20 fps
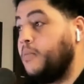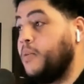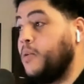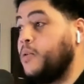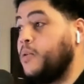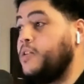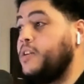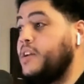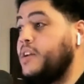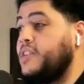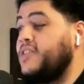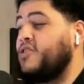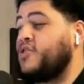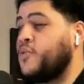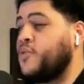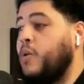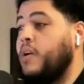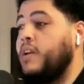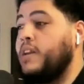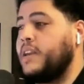But when you get to
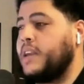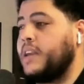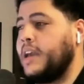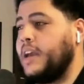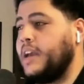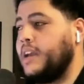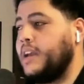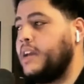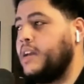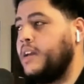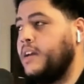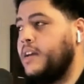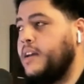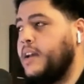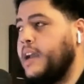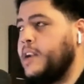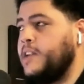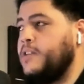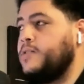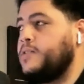20K
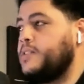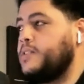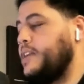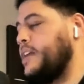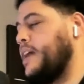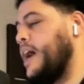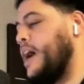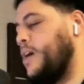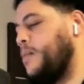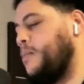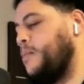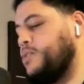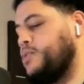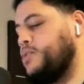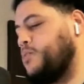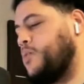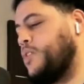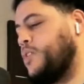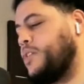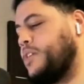and you see how
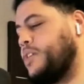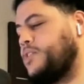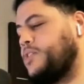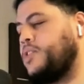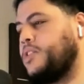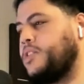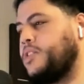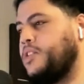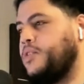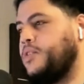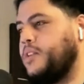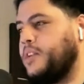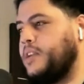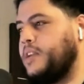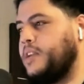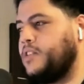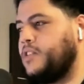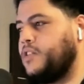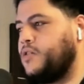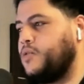much work it took you to
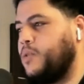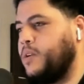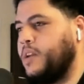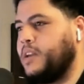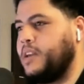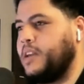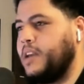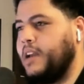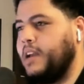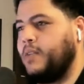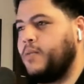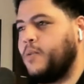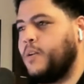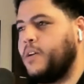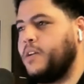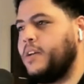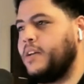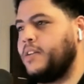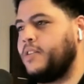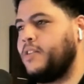get to 20K and
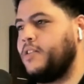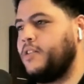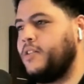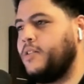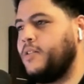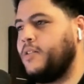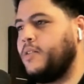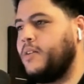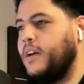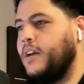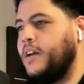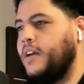what you had to do,